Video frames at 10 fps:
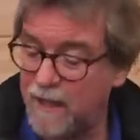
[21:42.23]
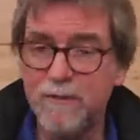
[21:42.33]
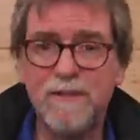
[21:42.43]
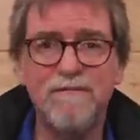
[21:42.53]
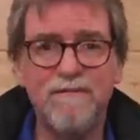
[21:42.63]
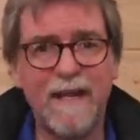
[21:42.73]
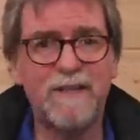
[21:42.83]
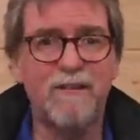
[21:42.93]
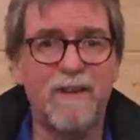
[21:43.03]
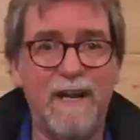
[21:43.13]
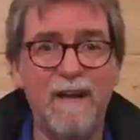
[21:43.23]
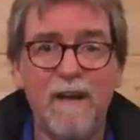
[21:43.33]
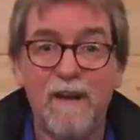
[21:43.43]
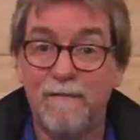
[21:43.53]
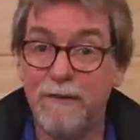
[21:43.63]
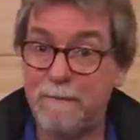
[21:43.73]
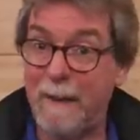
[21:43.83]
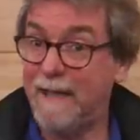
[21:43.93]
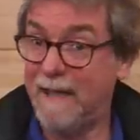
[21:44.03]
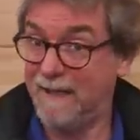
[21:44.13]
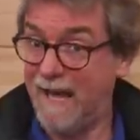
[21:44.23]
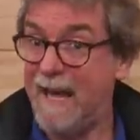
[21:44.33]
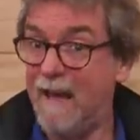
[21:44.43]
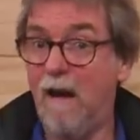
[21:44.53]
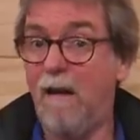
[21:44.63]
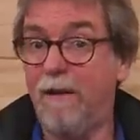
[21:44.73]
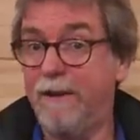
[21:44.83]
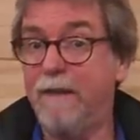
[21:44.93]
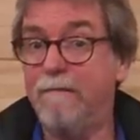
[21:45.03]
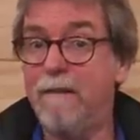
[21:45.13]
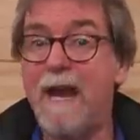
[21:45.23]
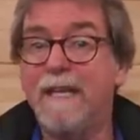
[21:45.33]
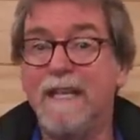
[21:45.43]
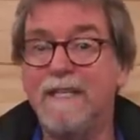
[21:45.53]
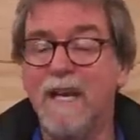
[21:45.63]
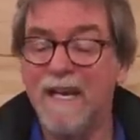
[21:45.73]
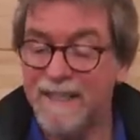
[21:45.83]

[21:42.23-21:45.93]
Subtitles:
you to Vector Air for spending their hard-earned reddies